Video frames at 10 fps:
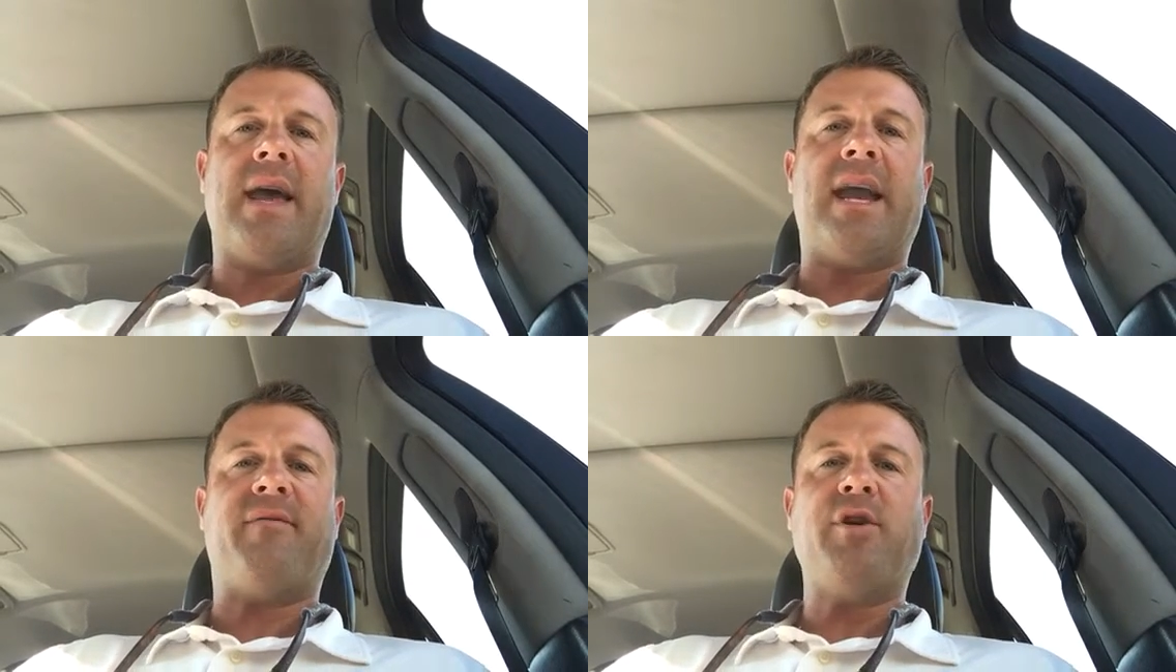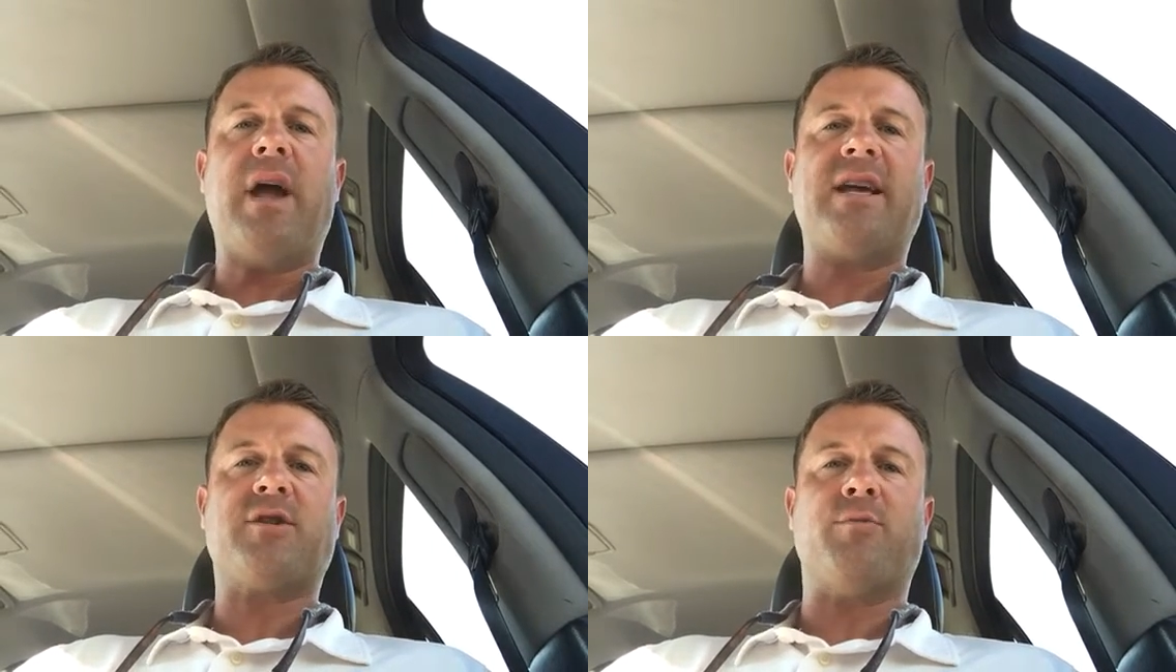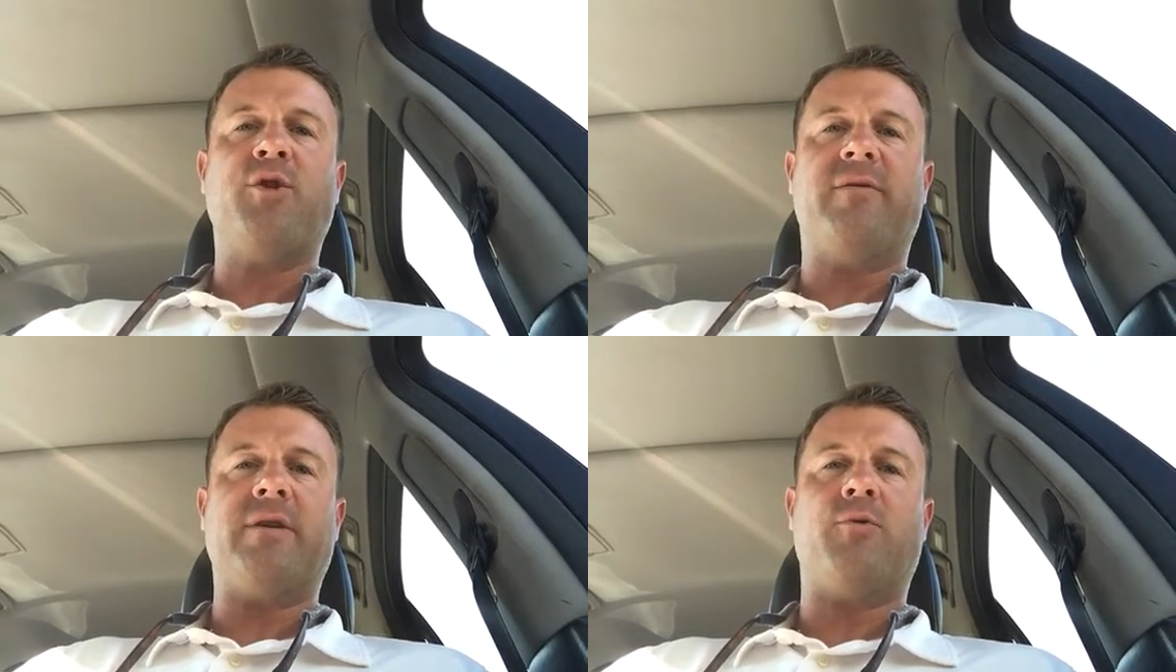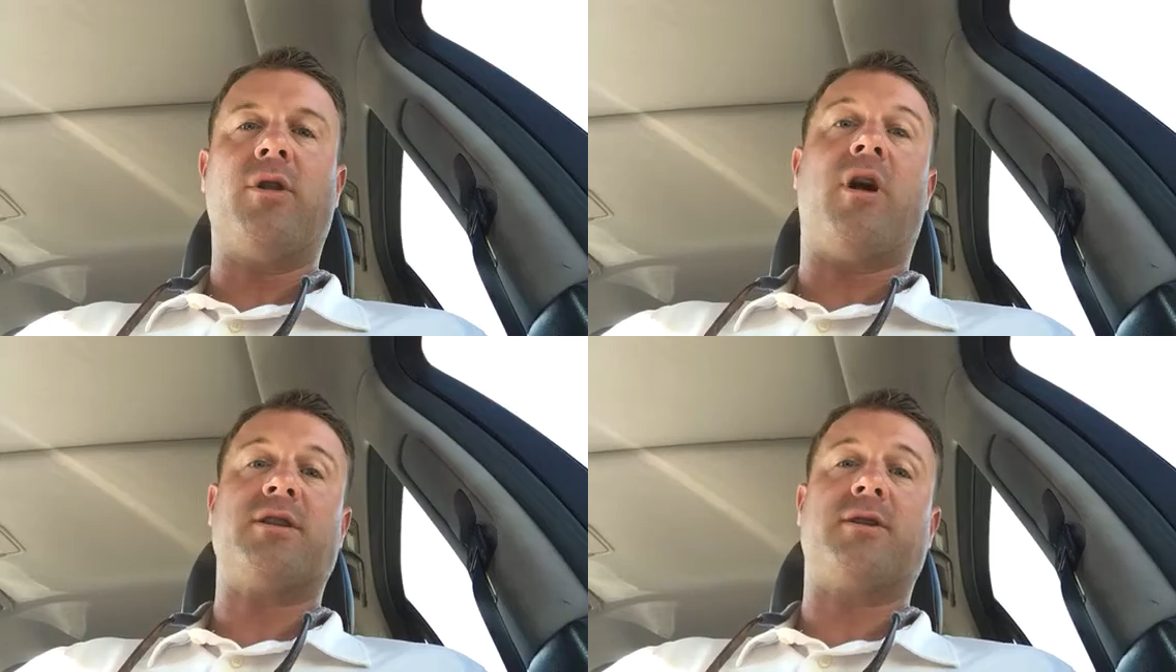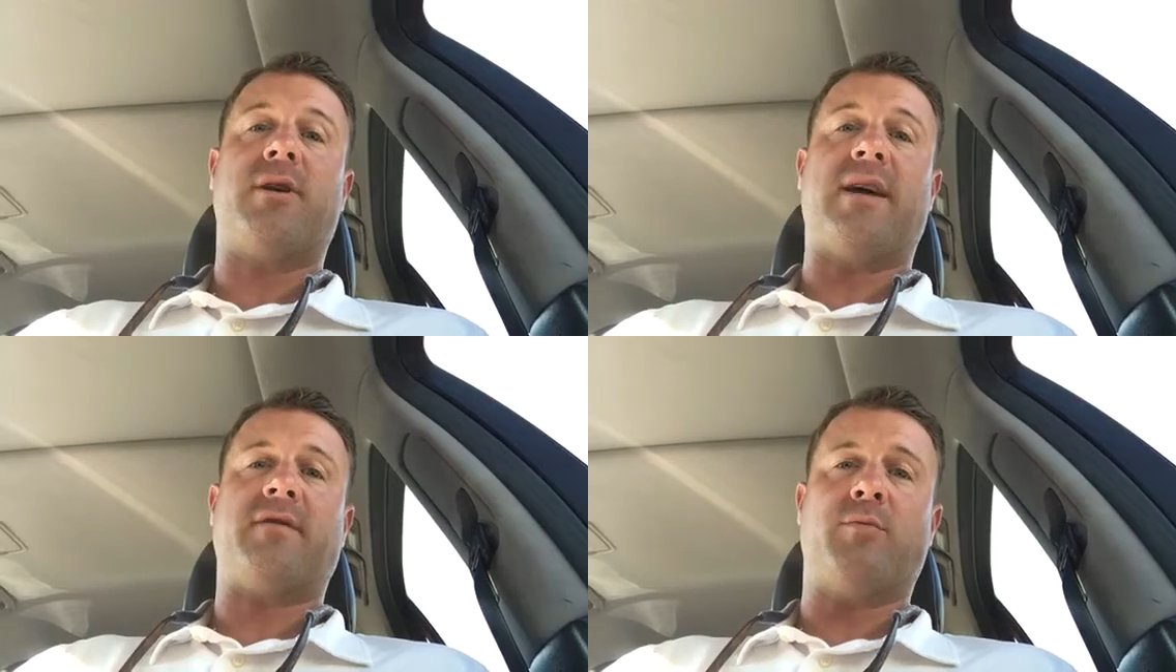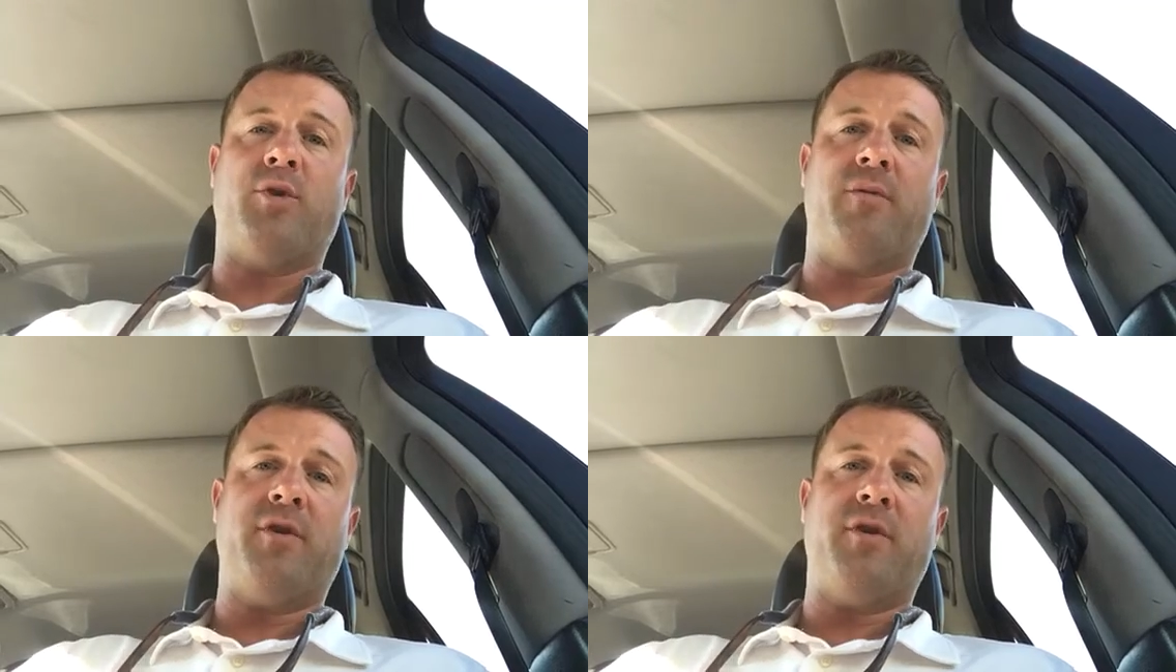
And if you guys are moving, we'll also have to move